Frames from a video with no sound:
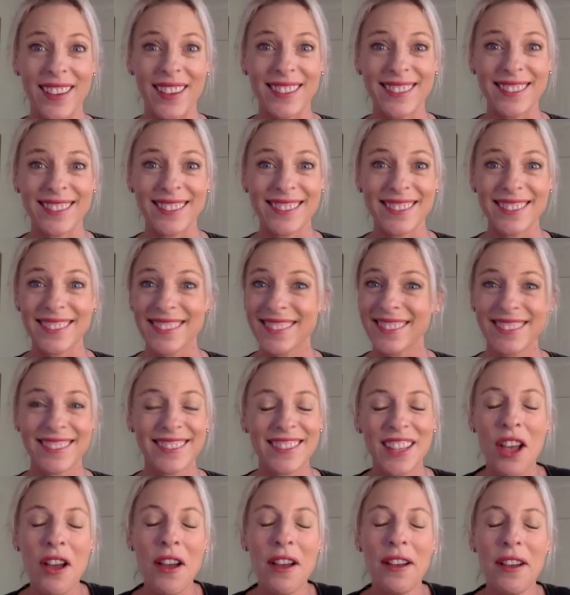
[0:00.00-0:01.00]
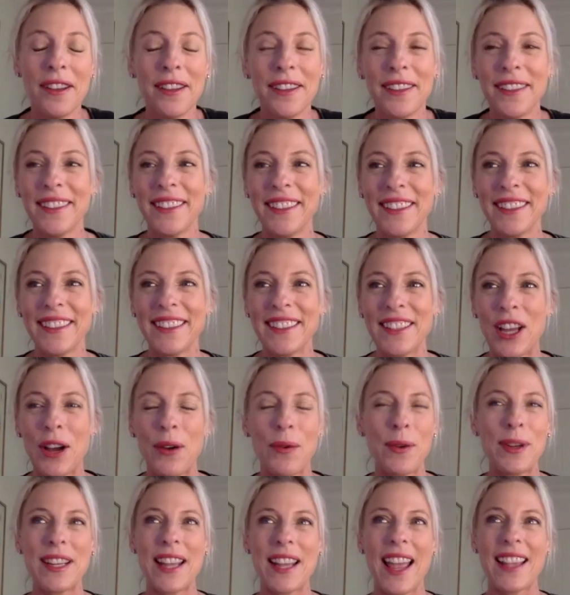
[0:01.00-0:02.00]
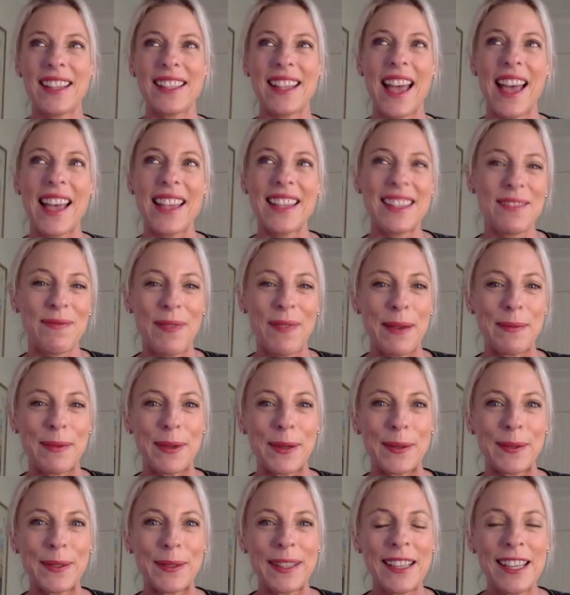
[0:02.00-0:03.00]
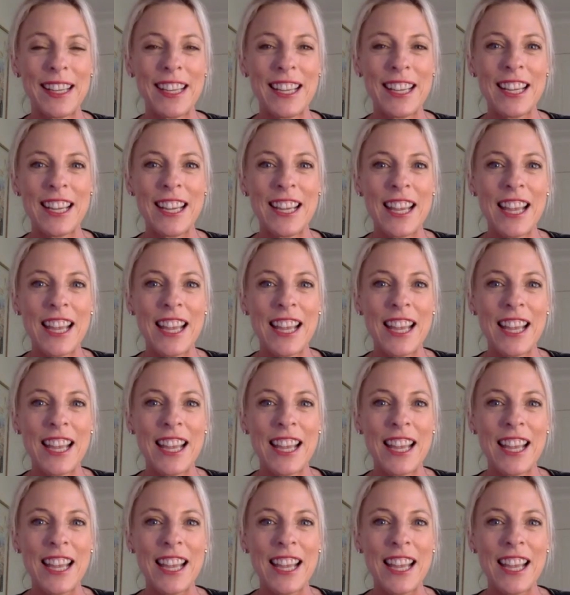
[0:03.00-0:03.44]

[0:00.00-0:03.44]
right. No one has asked people.